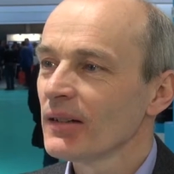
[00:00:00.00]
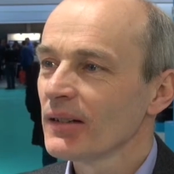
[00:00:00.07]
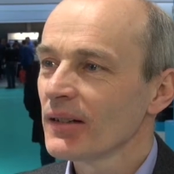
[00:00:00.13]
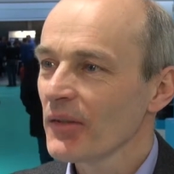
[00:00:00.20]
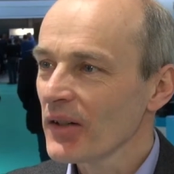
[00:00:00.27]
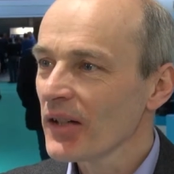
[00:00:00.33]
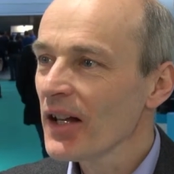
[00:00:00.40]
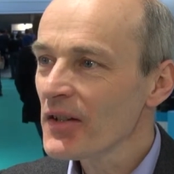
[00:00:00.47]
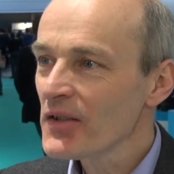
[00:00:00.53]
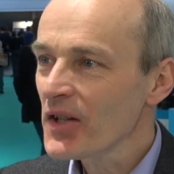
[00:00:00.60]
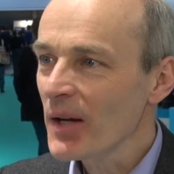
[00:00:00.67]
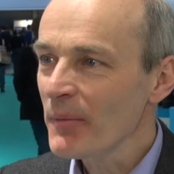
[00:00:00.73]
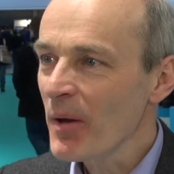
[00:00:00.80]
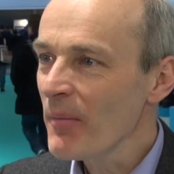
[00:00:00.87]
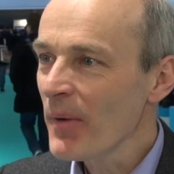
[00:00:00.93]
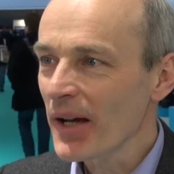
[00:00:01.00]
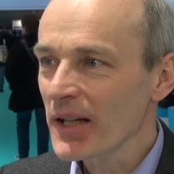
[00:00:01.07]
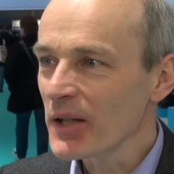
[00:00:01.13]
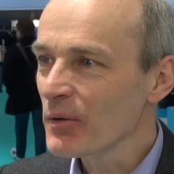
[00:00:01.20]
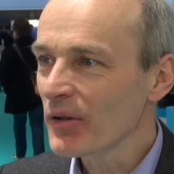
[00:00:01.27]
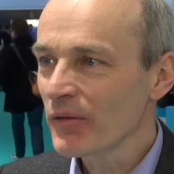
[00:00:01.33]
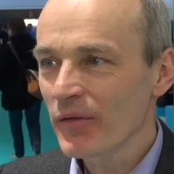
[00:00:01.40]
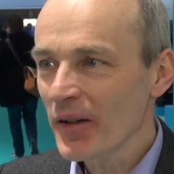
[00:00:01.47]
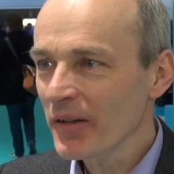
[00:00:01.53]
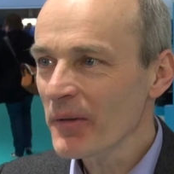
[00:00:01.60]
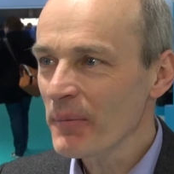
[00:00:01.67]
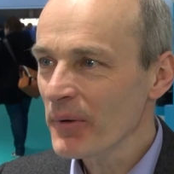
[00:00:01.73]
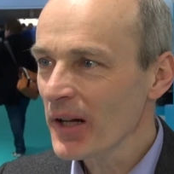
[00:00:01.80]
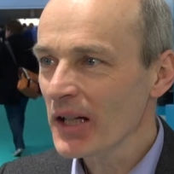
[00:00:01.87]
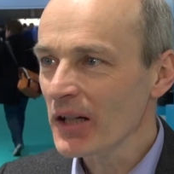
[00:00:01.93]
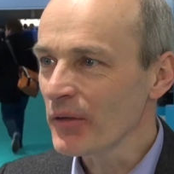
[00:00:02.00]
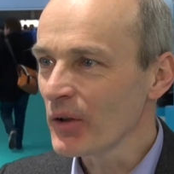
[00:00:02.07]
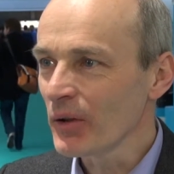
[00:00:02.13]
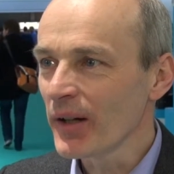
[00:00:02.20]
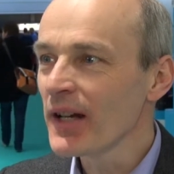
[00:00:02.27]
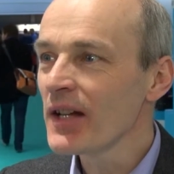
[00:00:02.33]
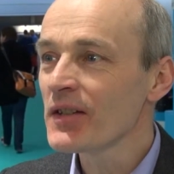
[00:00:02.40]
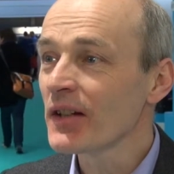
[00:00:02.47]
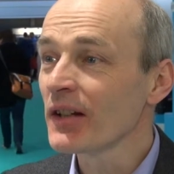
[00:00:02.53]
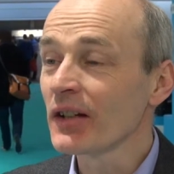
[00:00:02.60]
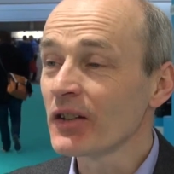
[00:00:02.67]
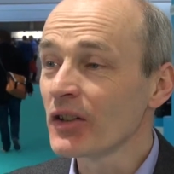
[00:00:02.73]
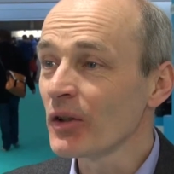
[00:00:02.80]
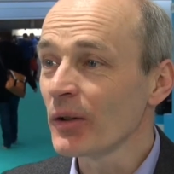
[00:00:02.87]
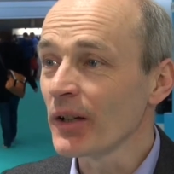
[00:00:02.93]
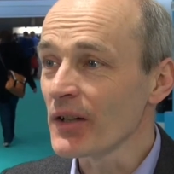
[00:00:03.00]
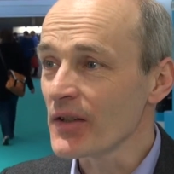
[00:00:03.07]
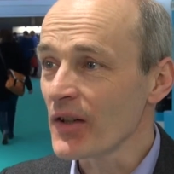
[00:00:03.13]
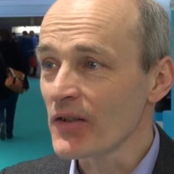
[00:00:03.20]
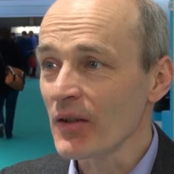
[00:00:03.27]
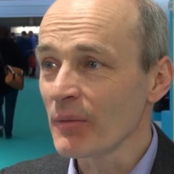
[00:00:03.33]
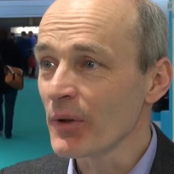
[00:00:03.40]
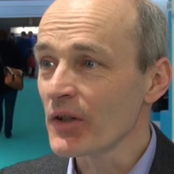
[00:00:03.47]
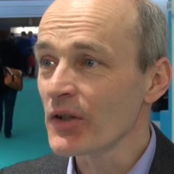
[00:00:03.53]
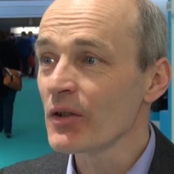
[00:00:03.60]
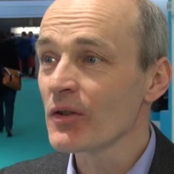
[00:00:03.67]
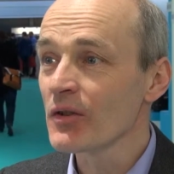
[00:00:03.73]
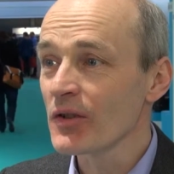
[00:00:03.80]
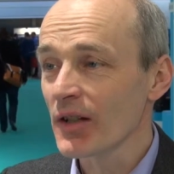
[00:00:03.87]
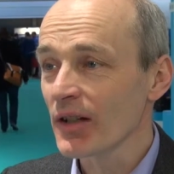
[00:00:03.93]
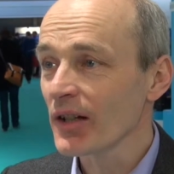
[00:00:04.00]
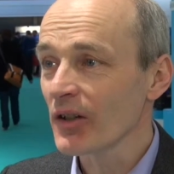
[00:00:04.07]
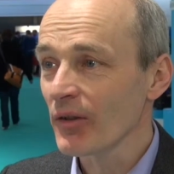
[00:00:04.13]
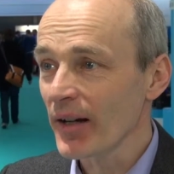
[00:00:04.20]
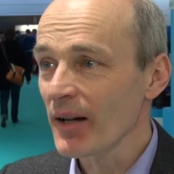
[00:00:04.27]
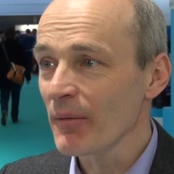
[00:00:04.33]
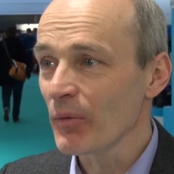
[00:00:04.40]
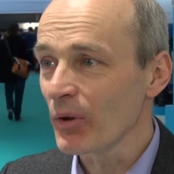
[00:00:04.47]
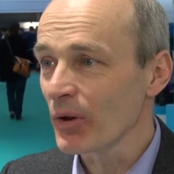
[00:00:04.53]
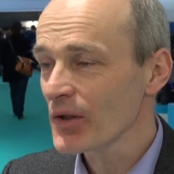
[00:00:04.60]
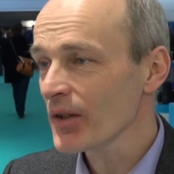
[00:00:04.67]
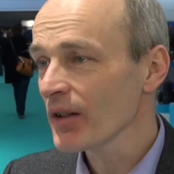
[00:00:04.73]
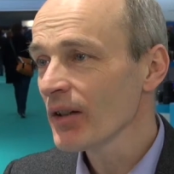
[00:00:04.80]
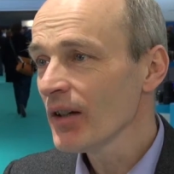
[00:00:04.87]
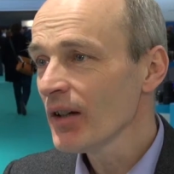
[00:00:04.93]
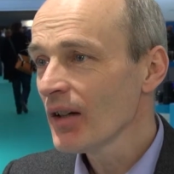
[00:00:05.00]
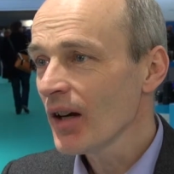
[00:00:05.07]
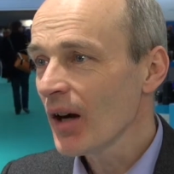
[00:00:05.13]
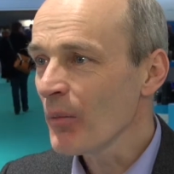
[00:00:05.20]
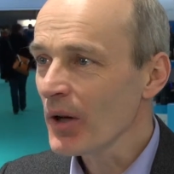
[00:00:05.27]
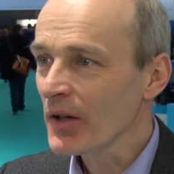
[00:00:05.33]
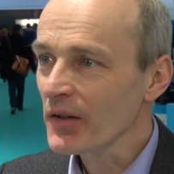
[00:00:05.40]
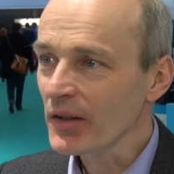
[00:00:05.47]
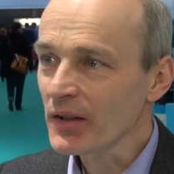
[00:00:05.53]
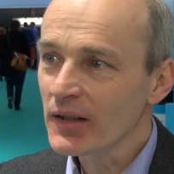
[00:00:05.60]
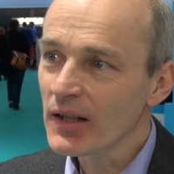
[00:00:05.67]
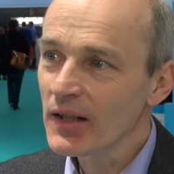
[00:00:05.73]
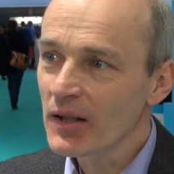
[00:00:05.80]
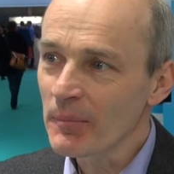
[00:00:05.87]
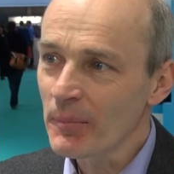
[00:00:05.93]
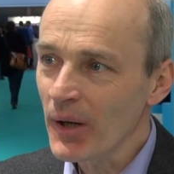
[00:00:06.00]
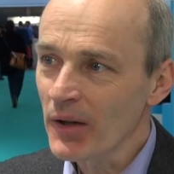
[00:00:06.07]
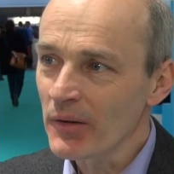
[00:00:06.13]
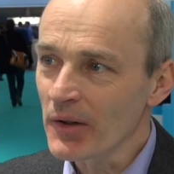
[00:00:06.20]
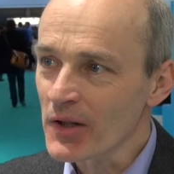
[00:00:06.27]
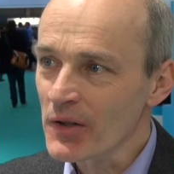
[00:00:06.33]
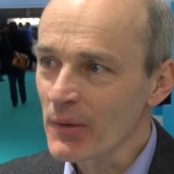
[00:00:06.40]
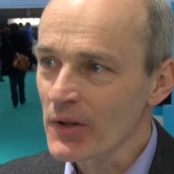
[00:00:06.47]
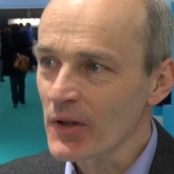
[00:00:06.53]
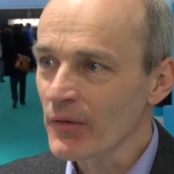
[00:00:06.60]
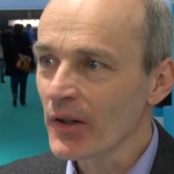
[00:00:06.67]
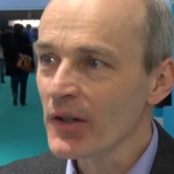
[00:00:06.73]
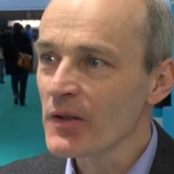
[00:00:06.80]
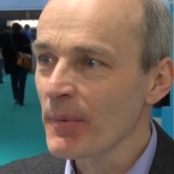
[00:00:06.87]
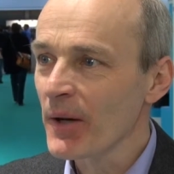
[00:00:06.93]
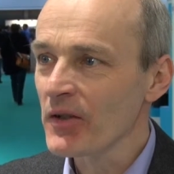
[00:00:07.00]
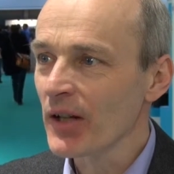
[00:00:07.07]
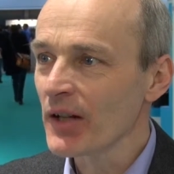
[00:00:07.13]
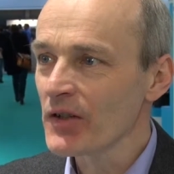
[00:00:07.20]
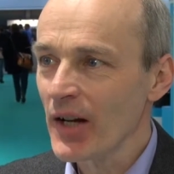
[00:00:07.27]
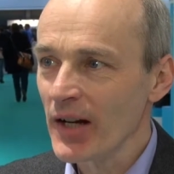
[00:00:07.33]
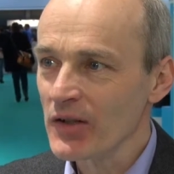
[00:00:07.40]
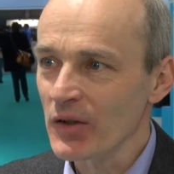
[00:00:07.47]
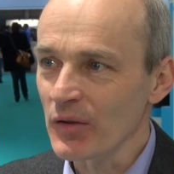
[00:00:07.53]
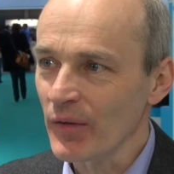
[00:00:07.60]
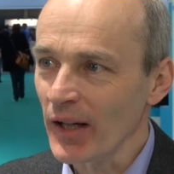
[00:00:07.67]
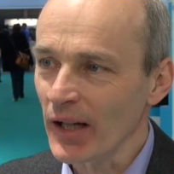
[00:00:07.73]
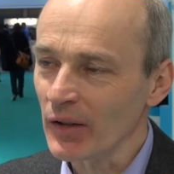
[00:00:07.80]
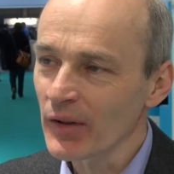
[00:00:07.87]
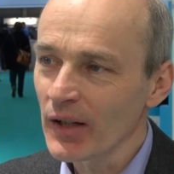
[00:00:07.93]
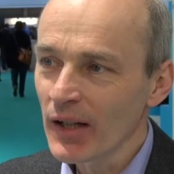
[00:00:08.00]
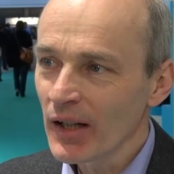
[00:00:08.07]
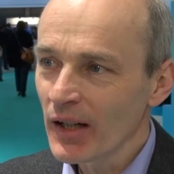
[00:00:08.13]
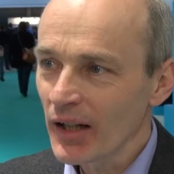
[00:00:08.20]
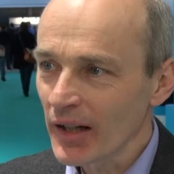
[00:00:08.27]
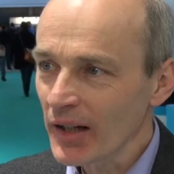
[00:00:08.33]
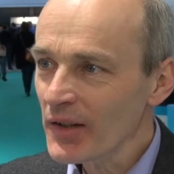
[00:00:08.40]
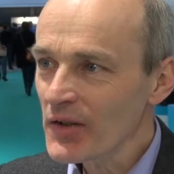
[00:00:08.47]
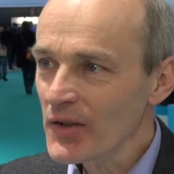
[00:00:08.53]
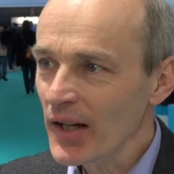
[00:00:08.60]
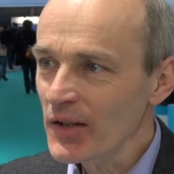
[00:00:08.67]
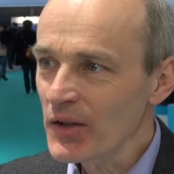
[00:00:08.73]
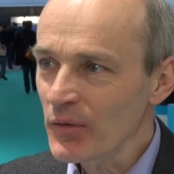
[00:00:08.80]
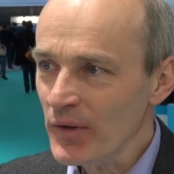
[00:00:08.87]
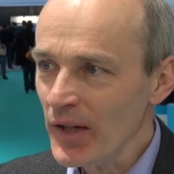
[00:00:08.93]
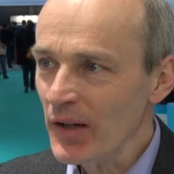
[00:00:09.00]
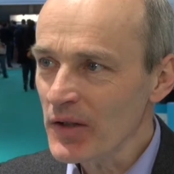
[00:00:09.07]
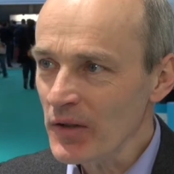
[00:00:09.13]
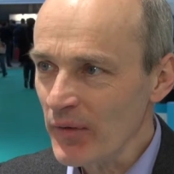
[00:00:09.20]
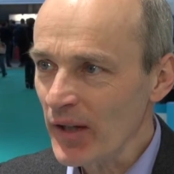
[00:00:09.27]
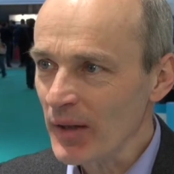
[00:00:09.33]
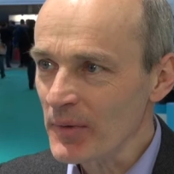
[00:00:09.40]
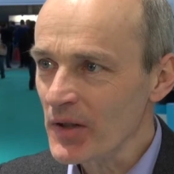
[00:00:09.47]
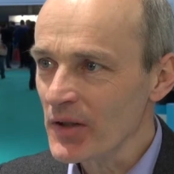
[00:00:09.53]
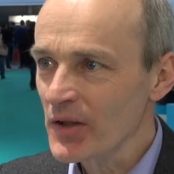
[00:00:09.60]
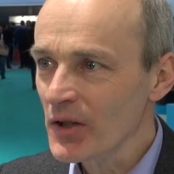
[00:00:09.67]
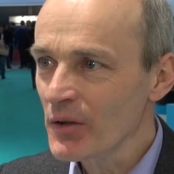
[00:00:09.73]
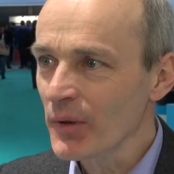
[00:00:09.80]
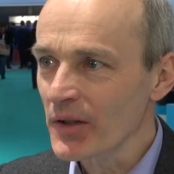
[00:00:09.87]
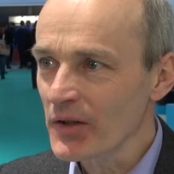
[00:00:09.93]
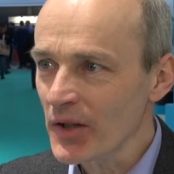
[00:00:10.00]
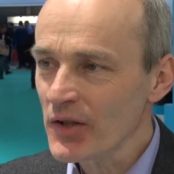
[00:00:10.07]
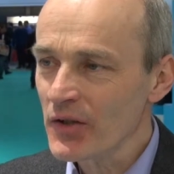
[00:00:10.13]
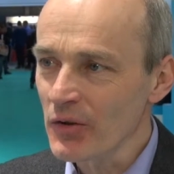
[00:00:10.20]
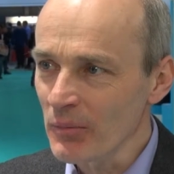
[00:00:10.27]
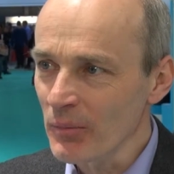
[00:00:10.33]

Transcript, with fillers: Now, the last time we met, you were very proud of your heating and cooling system, which used uh, groundwater, and one of the key components was a very special injection valve. I understand you've now developed two additional